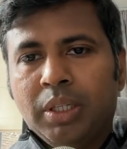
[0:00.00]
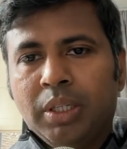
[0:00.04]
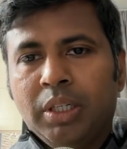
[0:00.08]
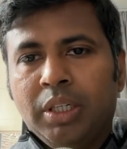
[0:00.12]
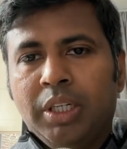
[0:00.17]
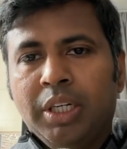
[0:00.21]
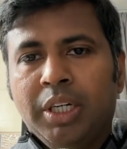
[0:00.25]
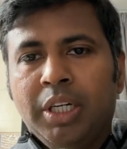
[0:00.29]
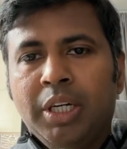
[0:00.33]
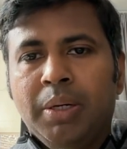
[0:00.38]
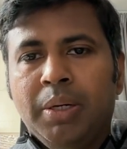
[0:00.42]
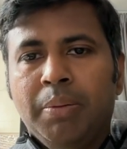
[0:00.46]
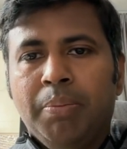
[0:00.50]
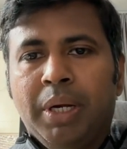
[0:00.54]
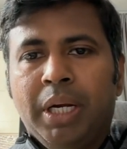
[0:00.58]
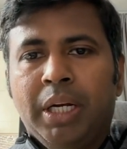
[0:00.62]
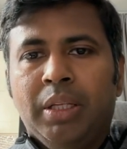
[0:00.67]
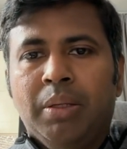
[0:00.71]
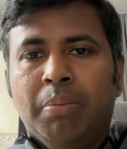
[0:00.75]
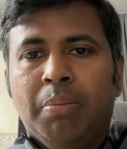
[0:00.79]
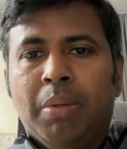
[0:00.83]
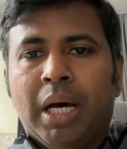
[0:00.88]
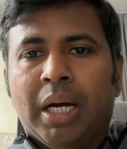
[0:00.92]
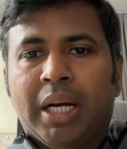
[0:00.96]
didn't
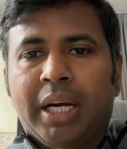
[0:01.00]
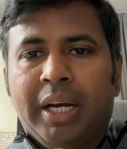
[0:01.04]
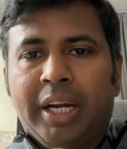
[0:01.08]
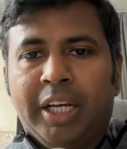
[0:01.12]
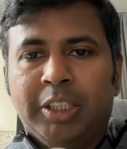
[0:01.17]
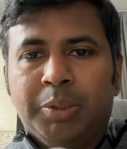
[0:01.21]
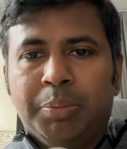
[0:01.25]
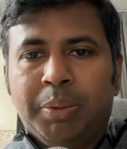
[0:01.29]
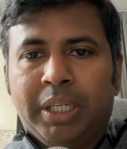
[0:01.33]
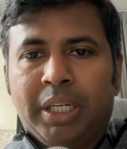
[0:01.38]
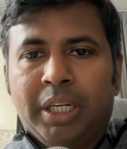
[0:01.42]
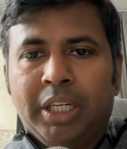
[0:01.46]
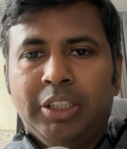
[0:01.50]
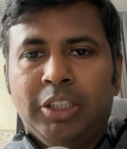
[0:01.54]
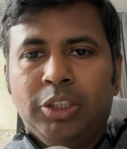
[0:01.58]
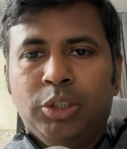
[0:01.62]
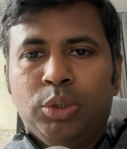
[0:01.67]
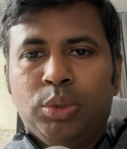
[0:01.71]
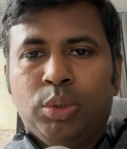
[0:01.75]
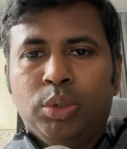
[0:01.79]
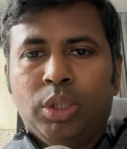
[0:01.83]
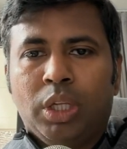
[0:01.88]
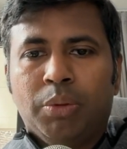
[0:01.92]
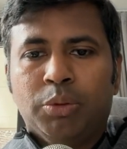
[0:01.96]
meet the market
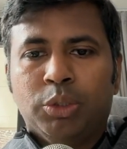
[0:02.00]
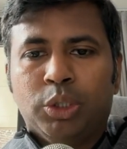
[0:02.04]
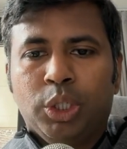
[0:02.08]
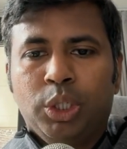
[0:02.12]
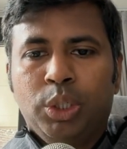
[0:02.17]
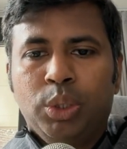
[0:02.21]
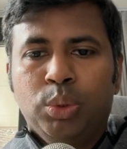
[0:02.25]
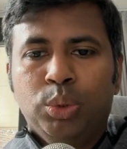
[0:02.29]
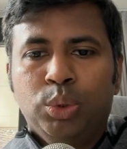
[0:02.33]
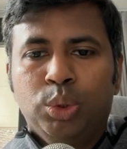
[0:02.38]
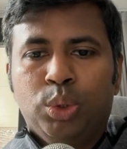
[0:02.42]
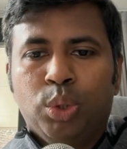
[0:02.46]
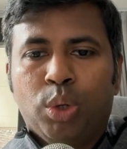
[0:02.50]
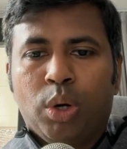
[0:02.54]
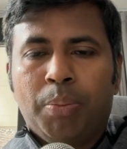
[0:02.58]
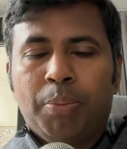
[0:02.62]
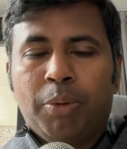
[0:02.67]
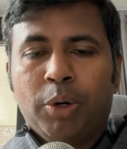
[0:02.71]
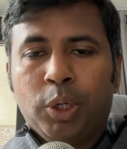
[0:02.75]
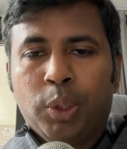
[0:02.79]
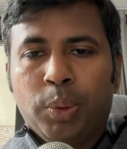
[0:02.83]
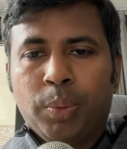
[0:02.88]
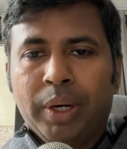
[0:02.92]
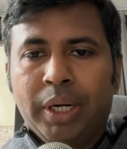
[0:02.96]
expectations, so there was a huge
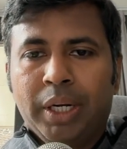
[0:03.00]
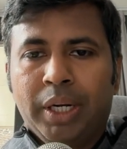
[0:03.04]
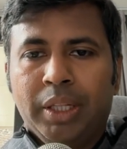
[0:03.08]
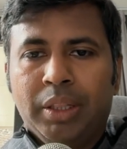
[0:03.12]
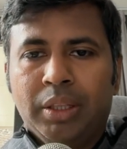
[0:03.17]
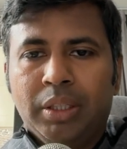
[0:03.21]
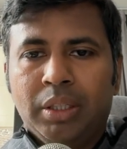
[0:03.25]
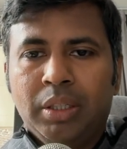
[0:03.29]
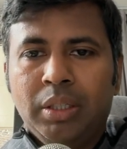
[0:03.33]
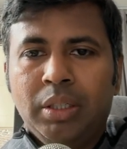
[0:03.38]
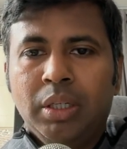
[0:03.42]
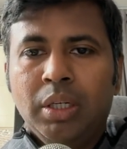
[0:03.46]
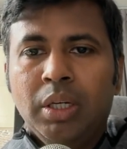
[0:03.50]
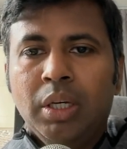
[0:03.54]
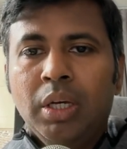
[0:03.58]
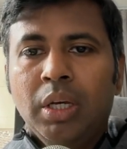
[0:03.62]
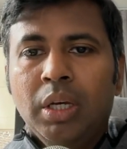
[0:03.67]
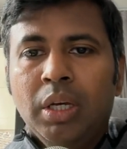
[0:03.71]
drop on 23rd.